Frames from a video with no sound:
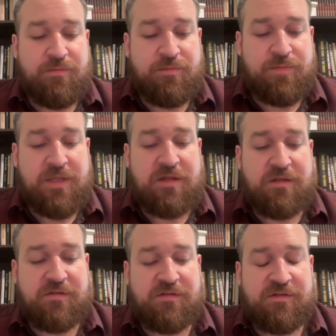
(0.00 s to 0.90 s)

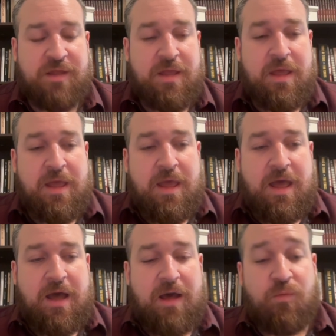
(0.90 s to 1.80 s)
because
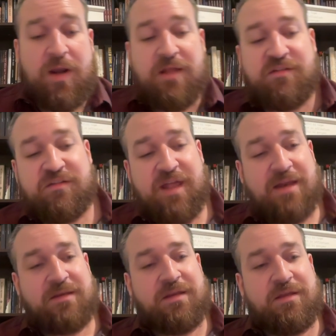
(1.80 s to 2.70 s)
when I
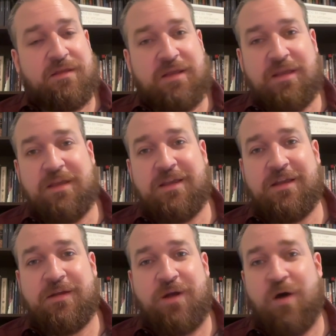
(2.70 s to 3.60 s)
sent
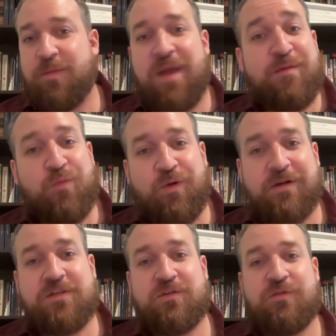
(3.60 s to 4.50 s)
all the
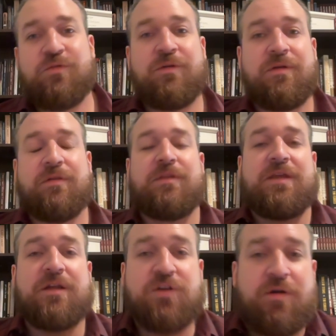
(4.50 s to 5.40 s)
paperwork to
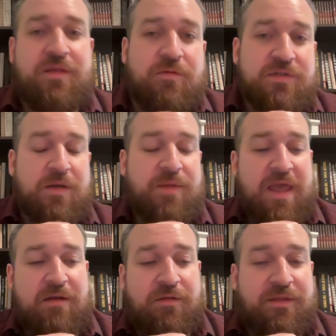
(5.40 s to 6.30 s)
the attorney that was going to be
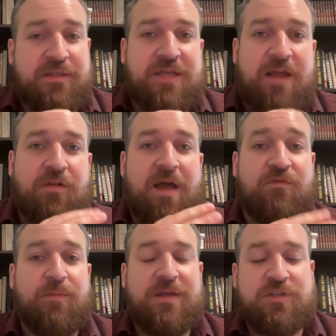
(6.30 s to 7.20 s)
handling the title
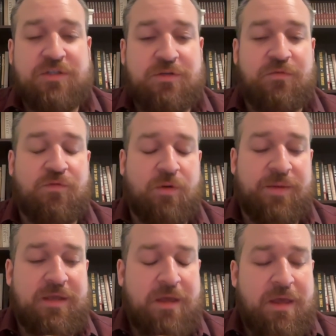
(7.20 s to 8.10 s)
confirmation suit for
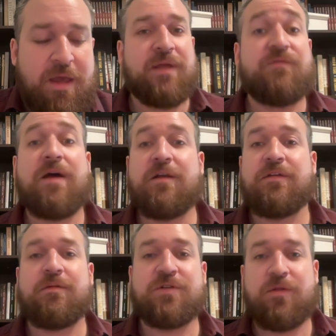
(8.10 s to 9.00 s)
me, he found out
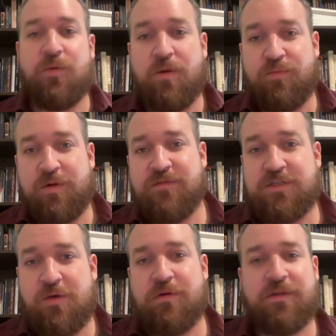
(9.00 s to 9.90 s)
that there was only one
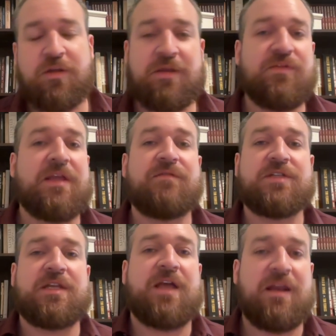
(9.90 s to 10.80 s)
previous owner that could even give
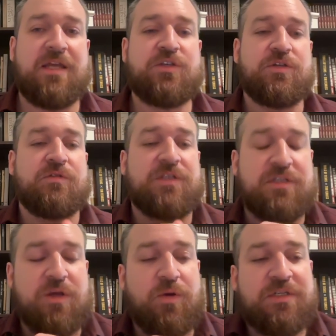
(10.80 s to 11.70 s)
us any kind of issues. And
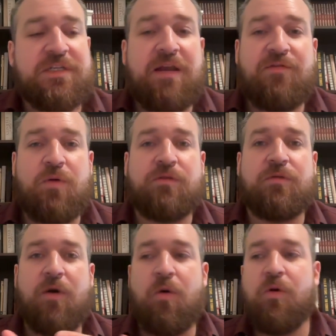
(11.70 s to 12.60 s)
so instead of going
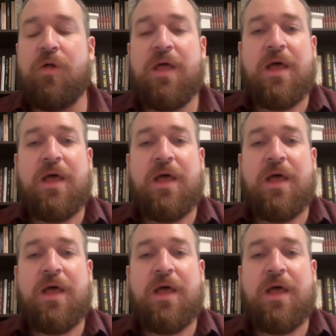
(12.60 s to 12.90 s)
through the whole